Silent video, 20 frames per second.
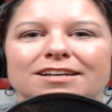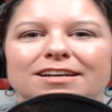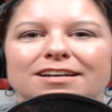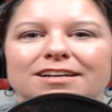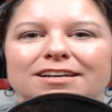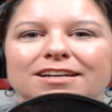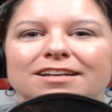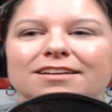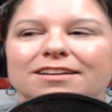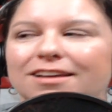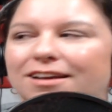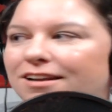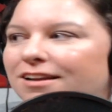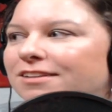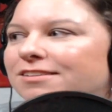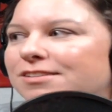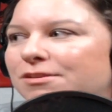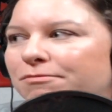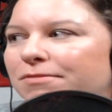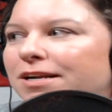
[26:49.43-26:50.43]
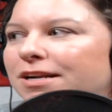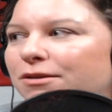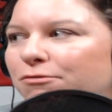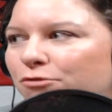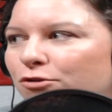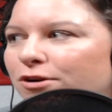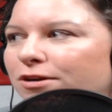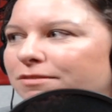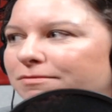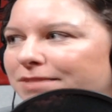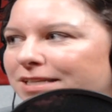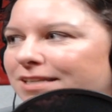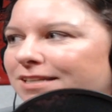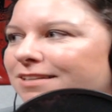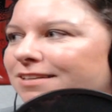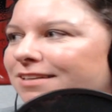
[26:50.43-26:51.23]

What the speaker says: and somebody warned me